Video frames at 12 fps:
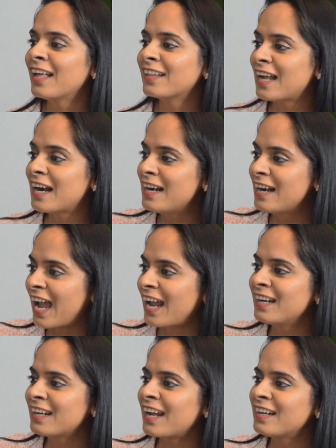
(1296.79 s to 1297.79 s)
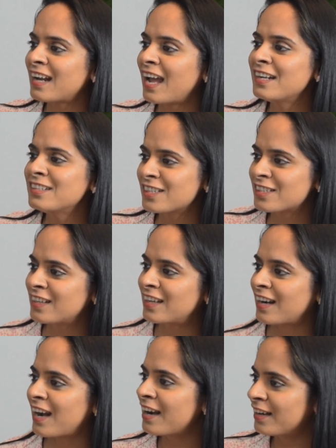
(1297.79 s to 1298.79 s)
that 999 just
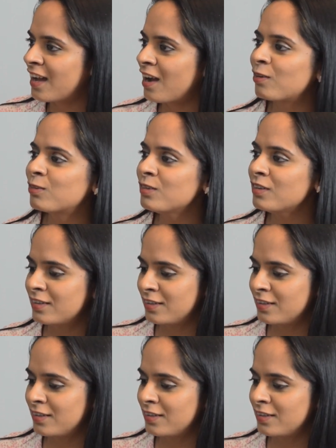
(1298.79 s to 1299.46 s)
cracked down,